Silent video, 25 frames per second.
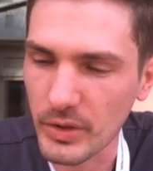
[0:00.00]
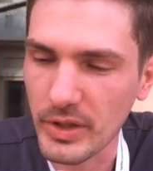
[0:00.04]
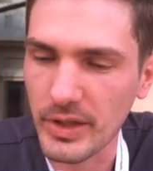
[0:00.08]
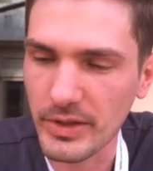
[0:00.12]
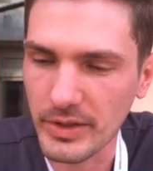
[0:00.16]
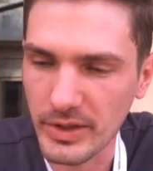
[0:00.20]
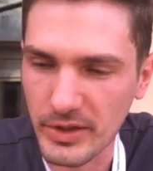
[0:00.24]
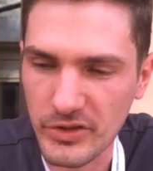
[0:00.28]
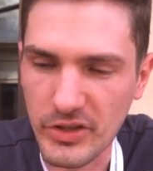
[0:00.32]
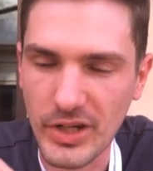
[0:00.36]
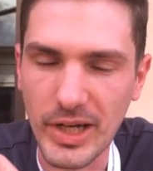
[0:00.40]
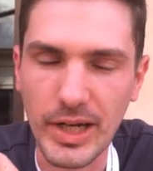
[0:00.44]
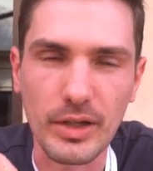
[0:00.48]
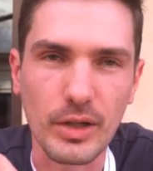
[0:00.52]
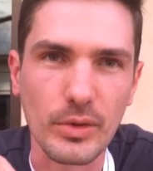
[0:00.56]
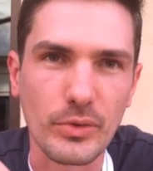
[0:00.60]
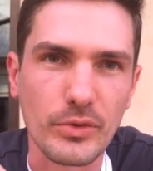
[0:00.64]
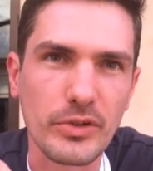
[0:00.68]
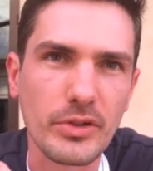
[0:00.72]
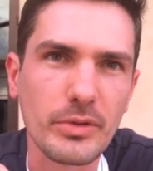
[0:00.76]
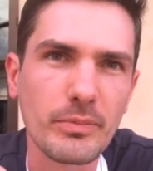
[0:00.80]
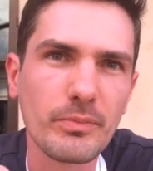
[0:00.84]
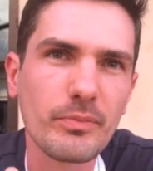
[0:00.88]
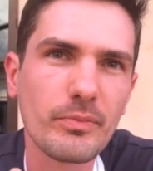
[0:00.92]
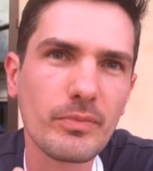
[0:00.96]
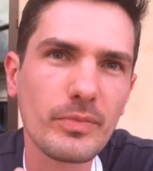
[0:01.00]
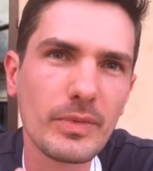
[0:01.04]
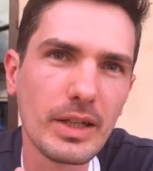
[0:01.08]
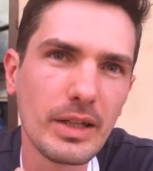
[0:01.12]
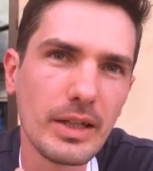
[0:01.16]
Oh, the shadows.